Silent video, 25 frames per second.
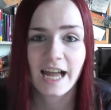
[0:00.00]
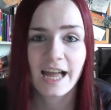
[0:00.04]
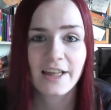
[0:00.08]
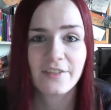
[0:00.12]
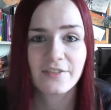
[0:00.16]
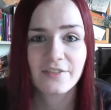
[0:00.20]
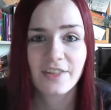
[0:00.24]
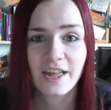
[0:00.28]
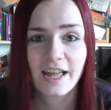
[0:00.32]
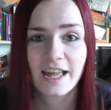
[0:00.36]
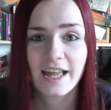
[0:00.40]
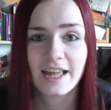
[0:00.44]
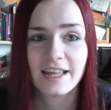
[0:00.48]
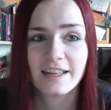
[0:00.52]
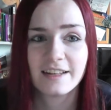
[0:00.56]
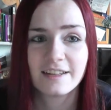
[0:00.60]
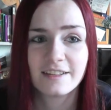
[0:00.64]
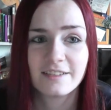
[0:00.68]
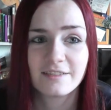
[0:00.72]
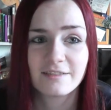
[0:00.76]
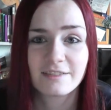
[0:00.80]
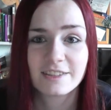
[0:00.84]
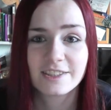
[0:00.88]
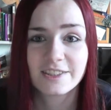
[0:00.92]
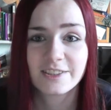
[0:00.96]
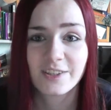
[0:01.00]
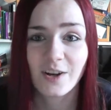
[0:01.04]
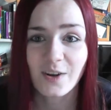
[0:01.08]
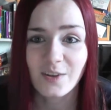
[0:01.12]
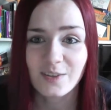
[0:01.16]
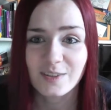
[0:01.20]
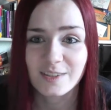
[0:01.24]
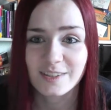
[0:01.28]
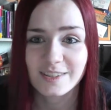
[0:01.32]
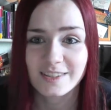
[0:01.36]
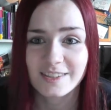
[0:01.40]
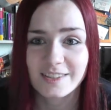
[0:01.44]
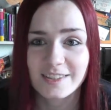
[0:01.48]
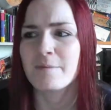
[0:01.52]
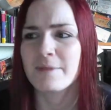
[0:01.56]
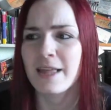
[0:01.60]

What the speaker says: and then results.